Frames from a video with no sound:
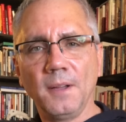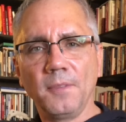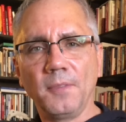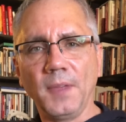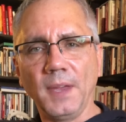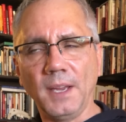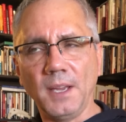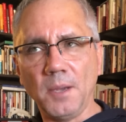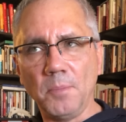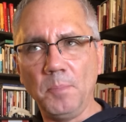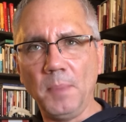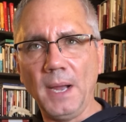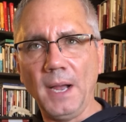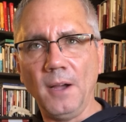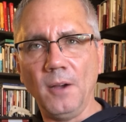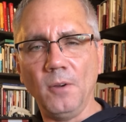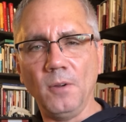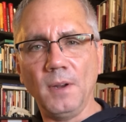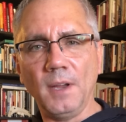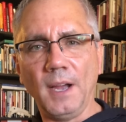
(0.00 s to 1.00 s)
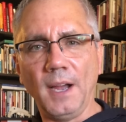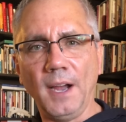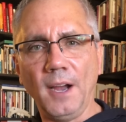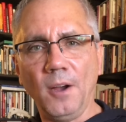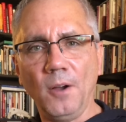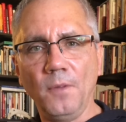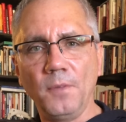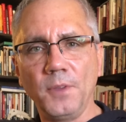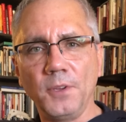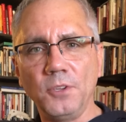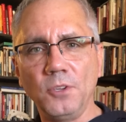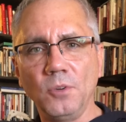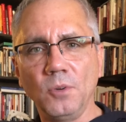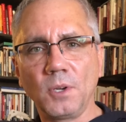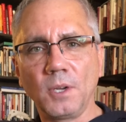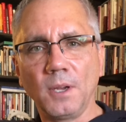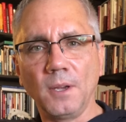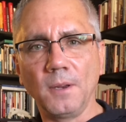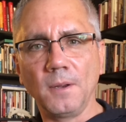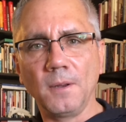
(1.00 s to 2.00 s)
think about how that you
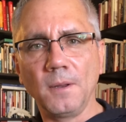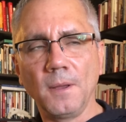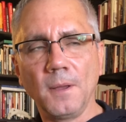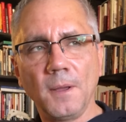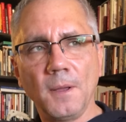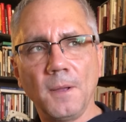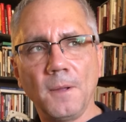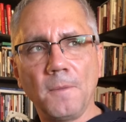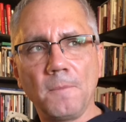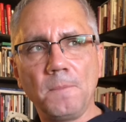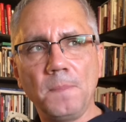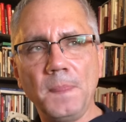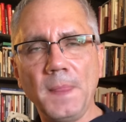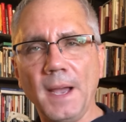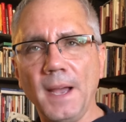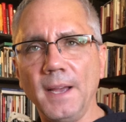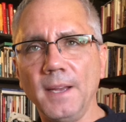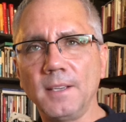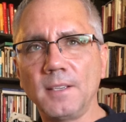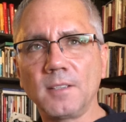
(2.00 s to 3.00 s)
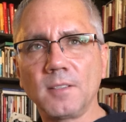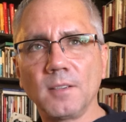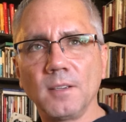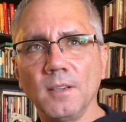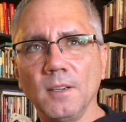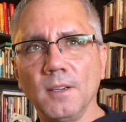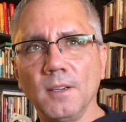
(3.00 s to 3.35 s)
can not